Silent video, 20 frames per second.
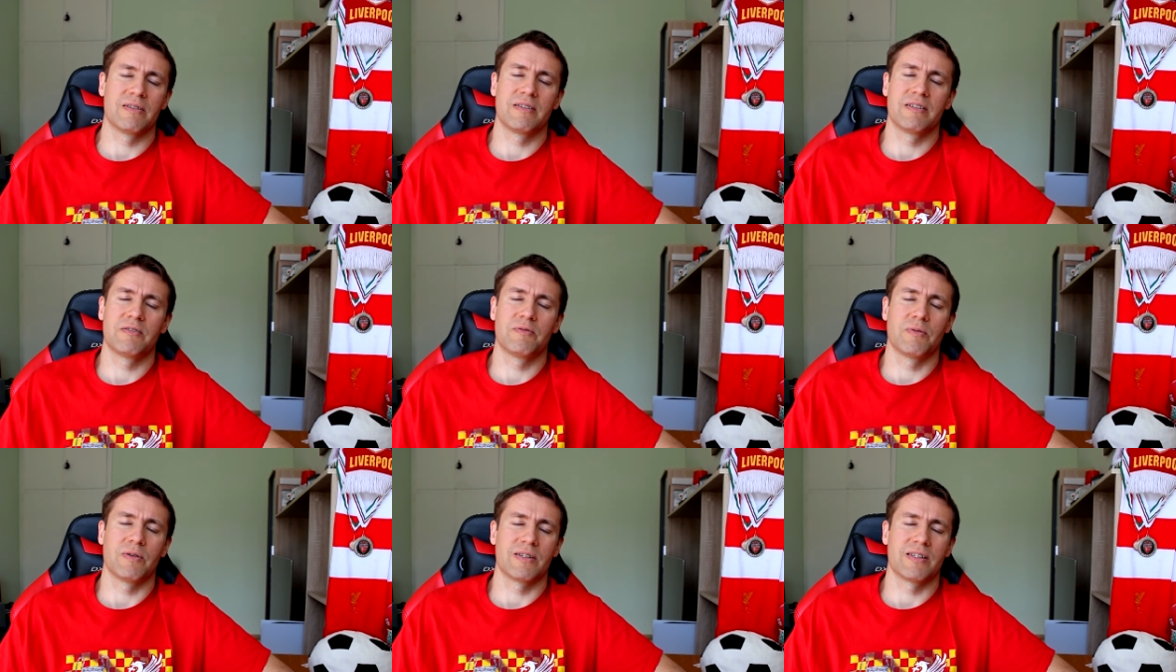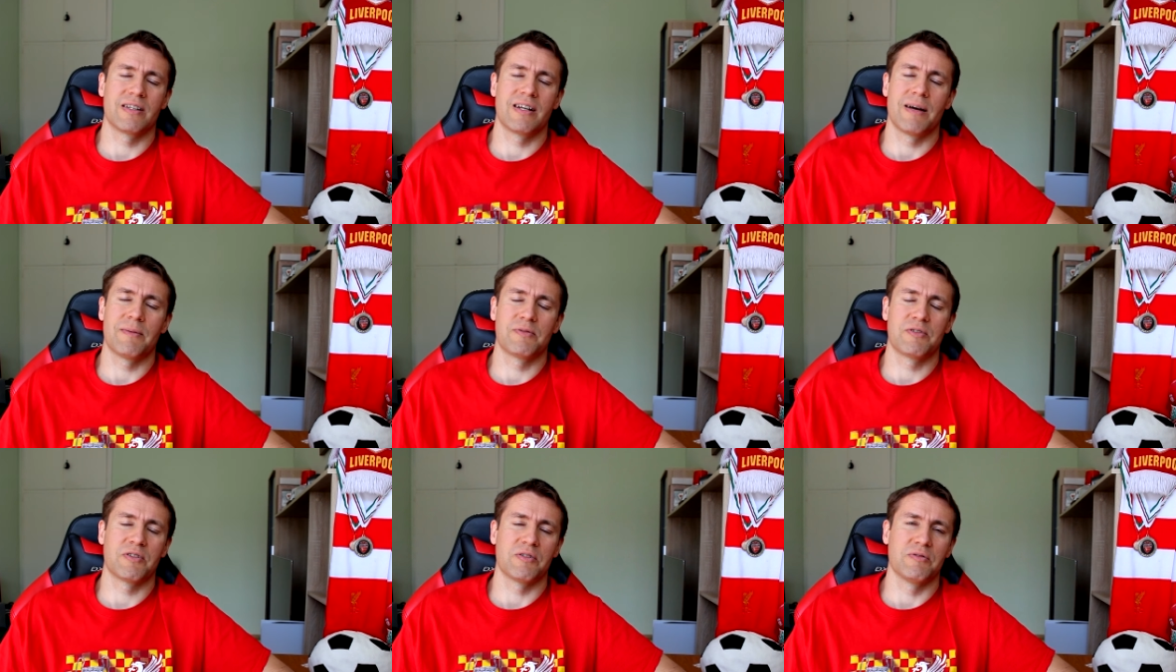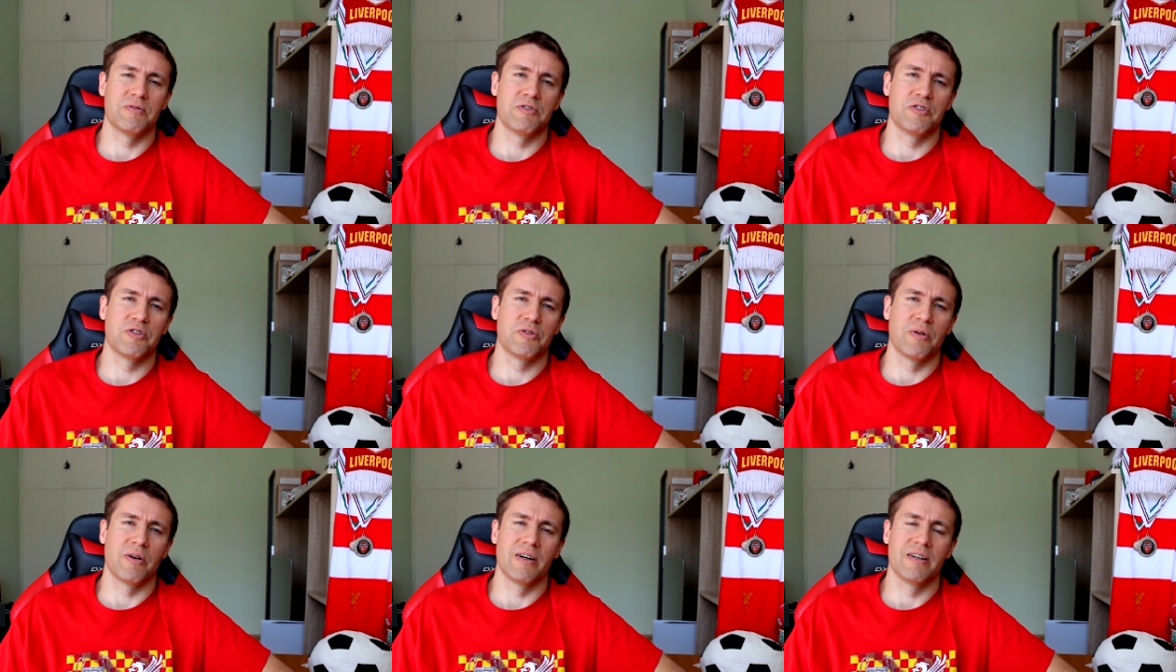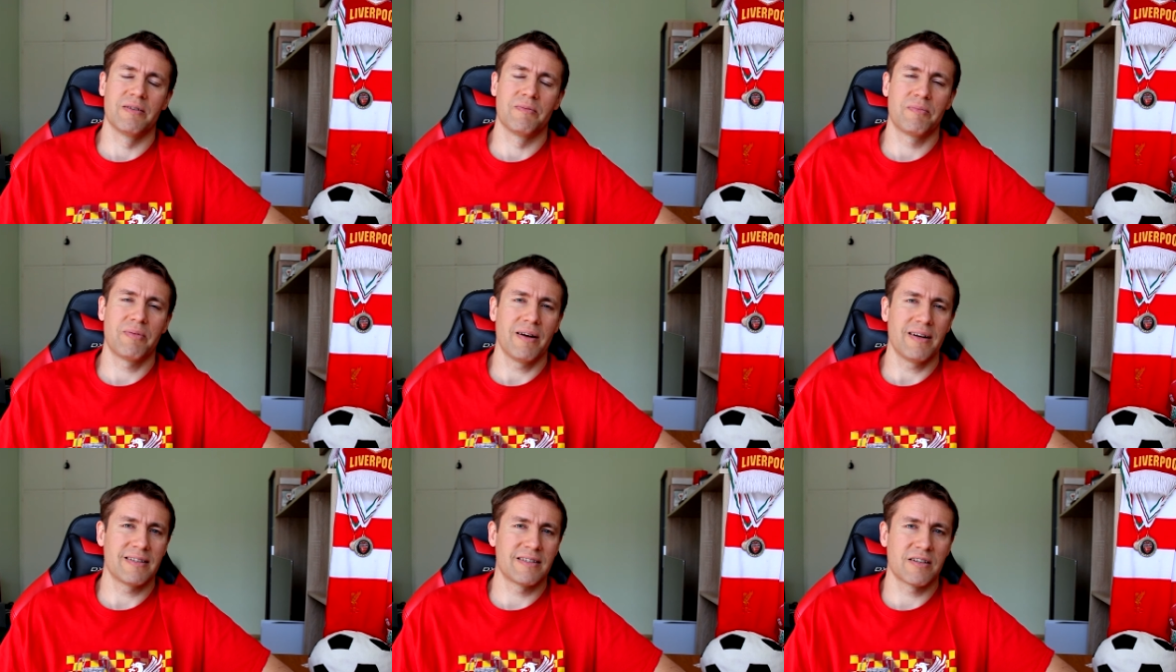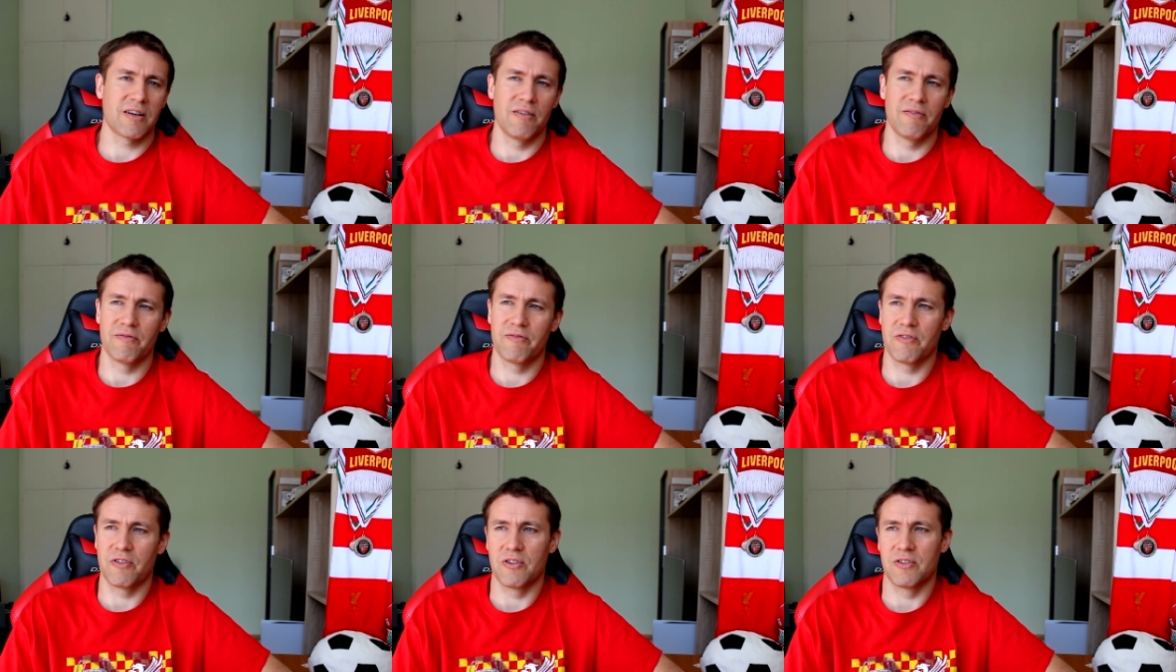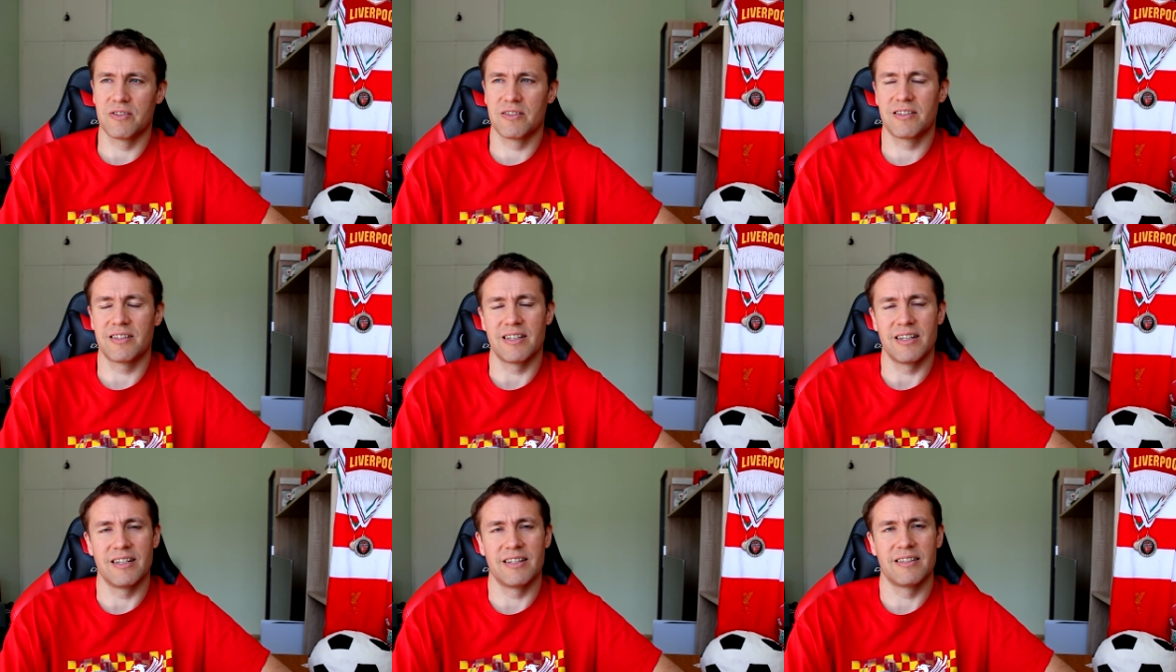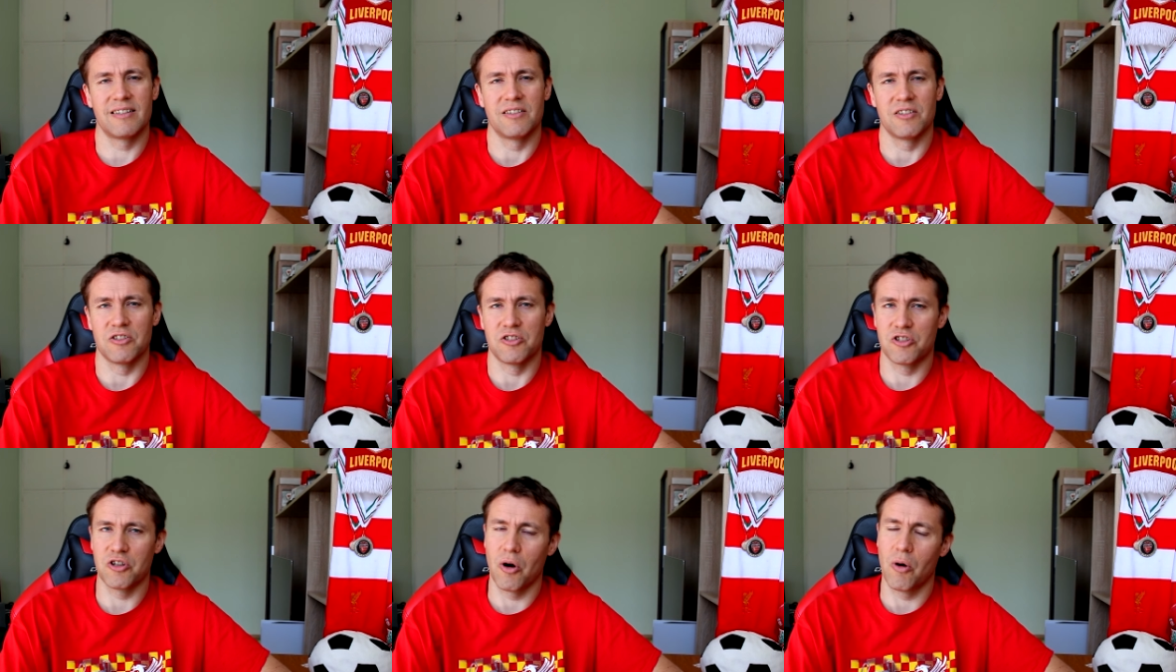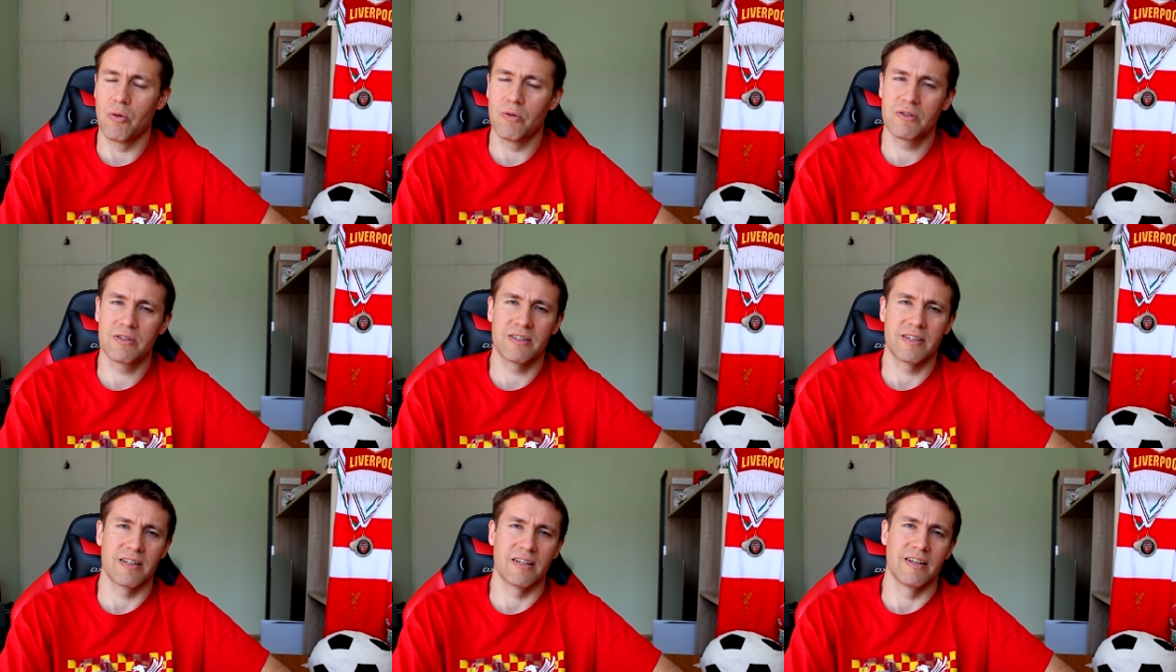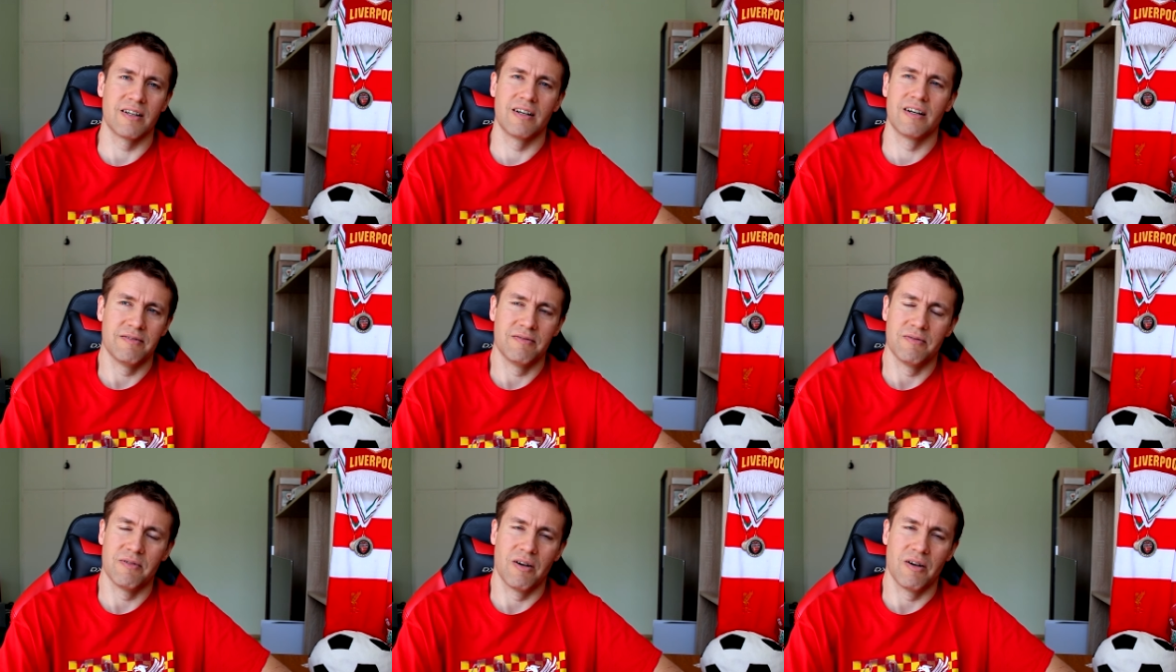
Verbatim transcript: It was an absolute joy. The press conferences, the jokes uh,